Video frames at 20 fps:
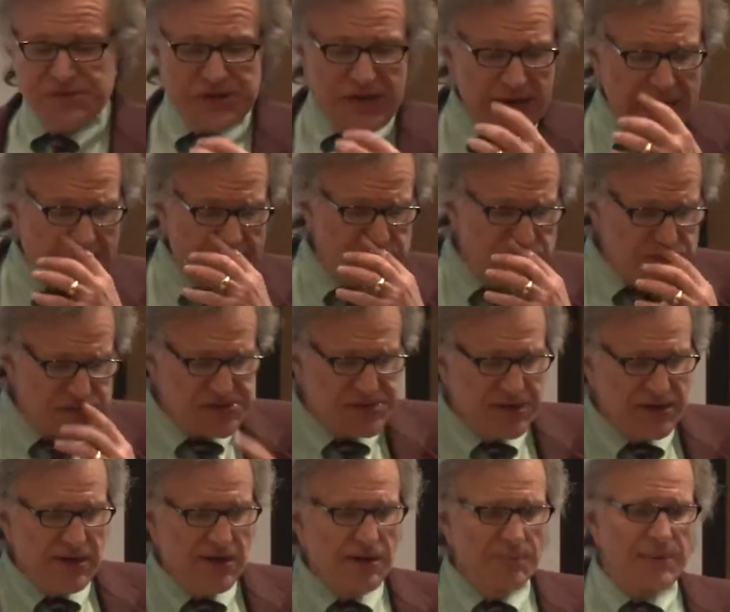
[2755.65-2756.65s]
Jobs was
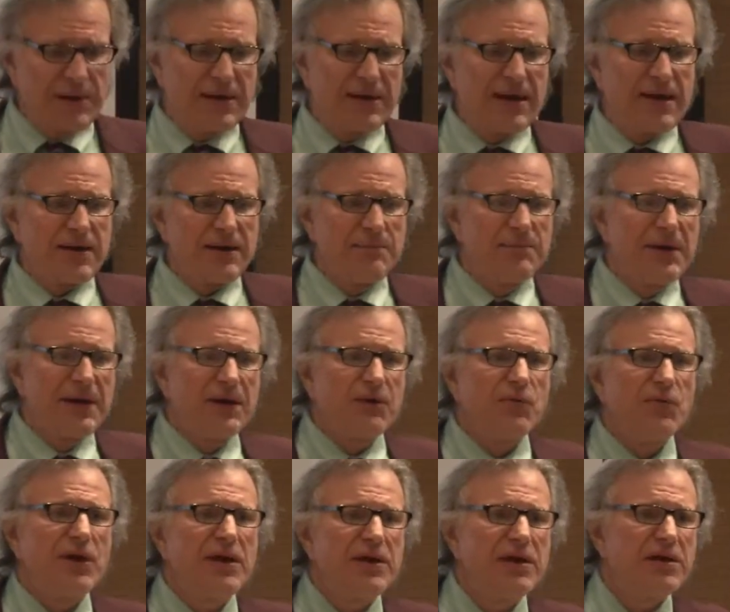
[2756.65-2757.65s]
thinking about how to make
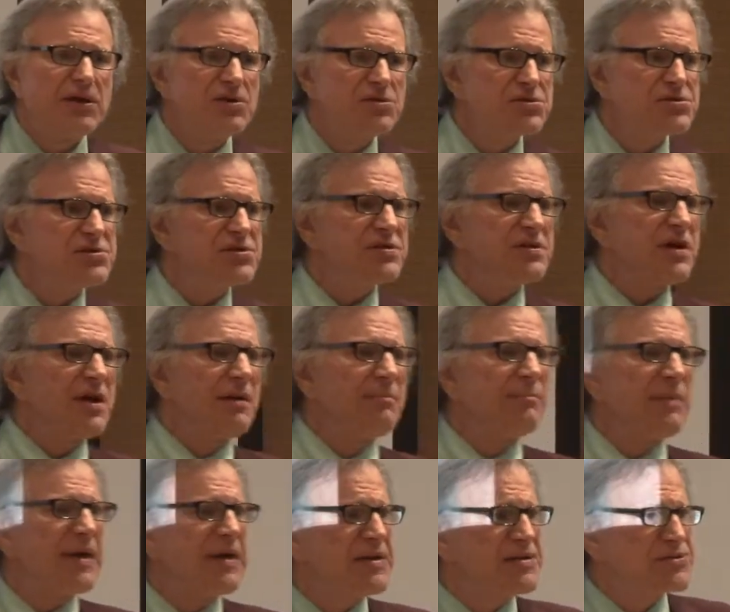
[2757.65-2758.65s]
radios
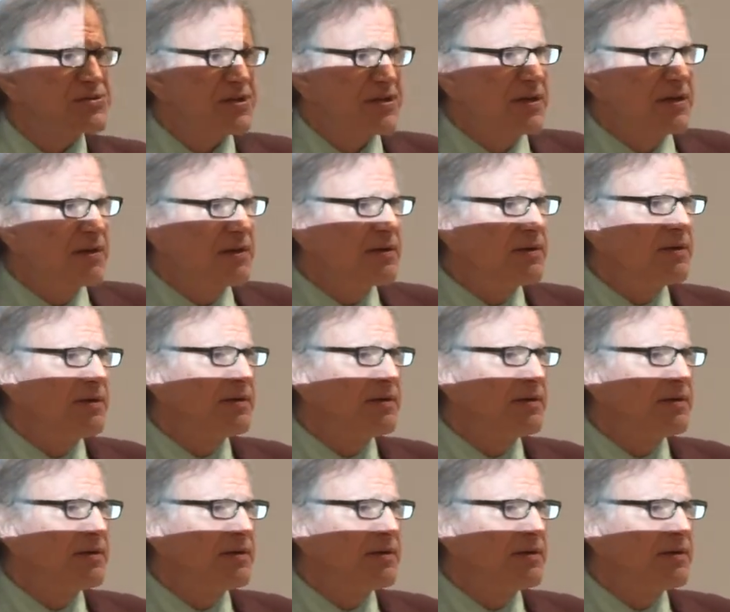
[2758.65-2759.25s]
amazing,